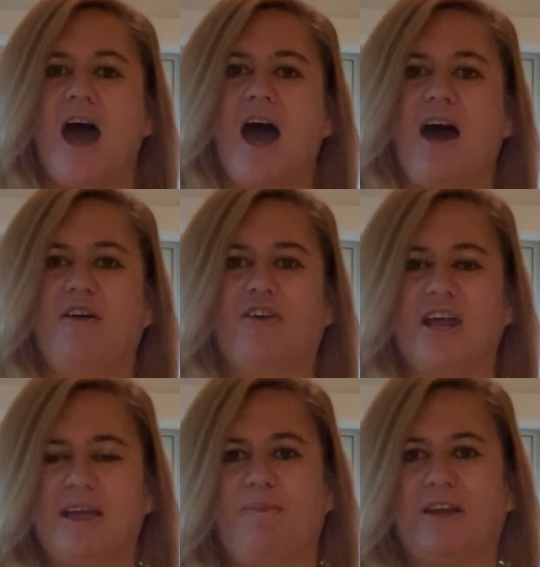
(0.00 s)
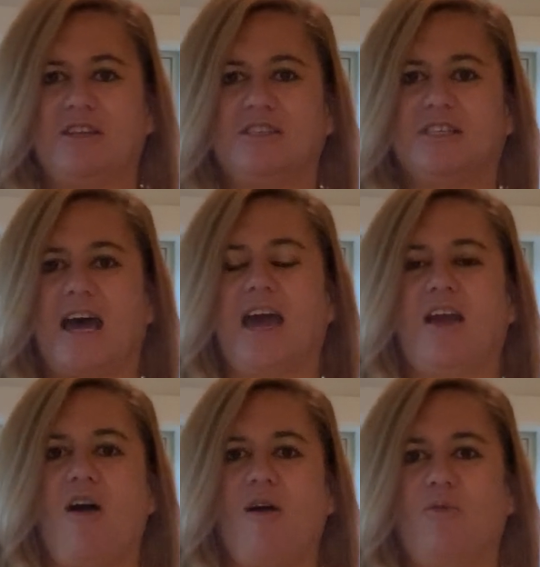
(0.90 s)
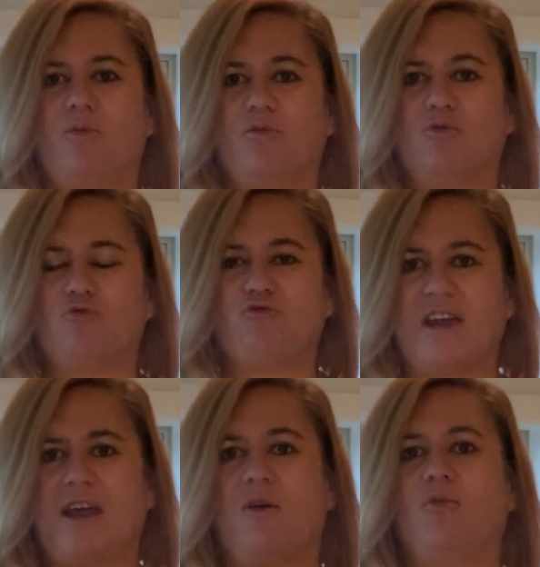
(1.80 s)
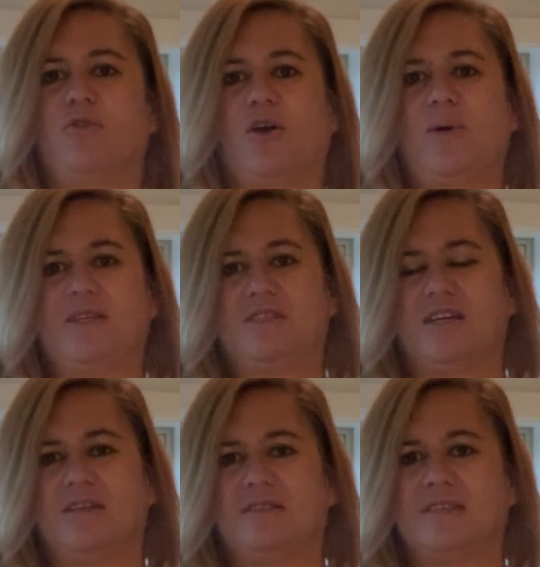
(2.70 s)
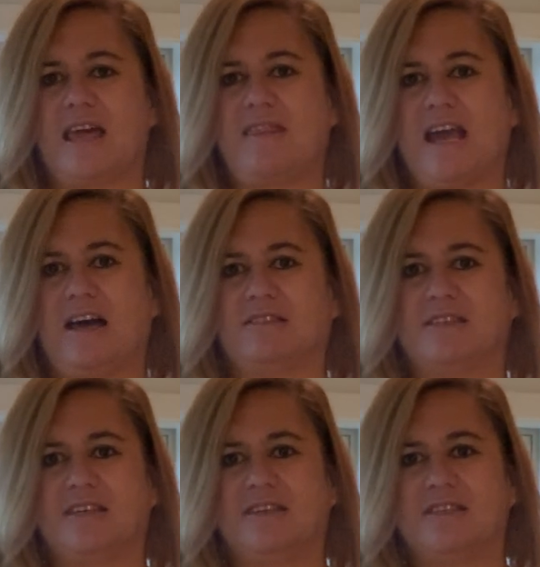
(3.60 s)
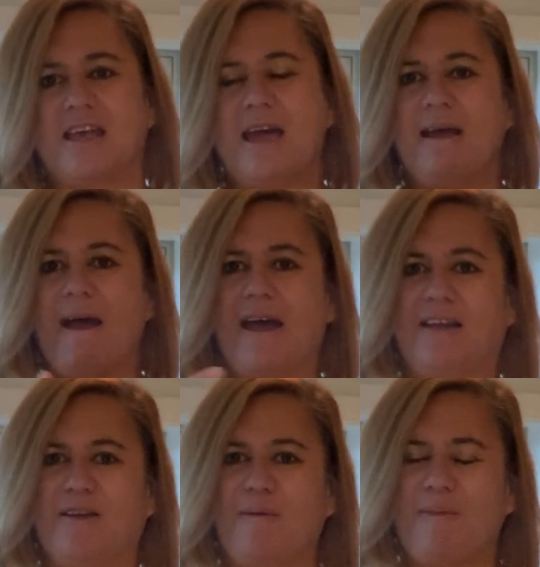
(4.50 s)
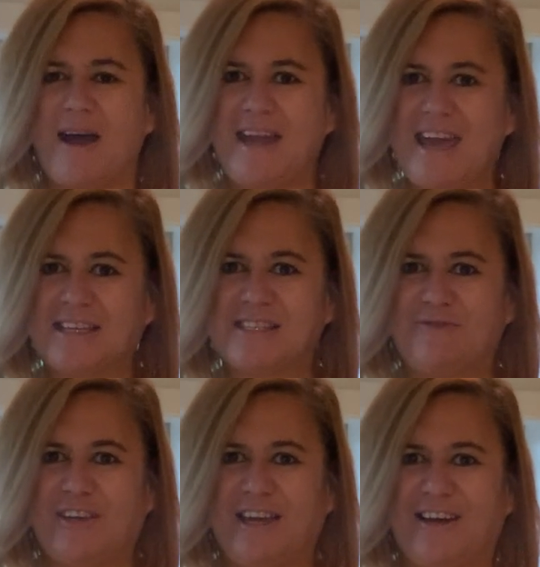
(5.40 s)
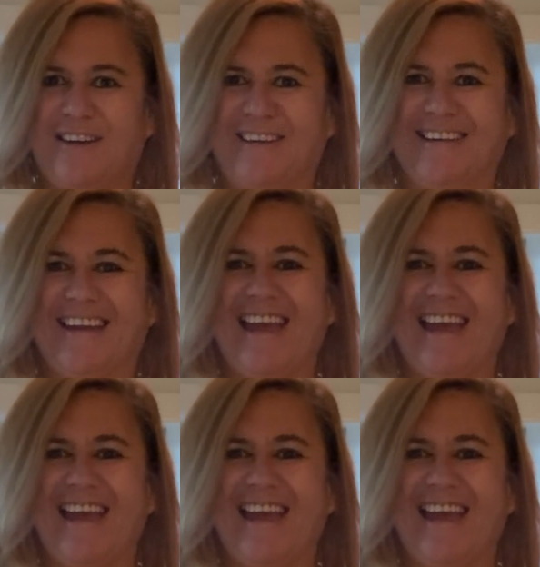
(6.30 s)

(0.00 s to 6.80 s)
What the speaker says: If I don't get back to you today, I will read out all the questions and the answers in my next video,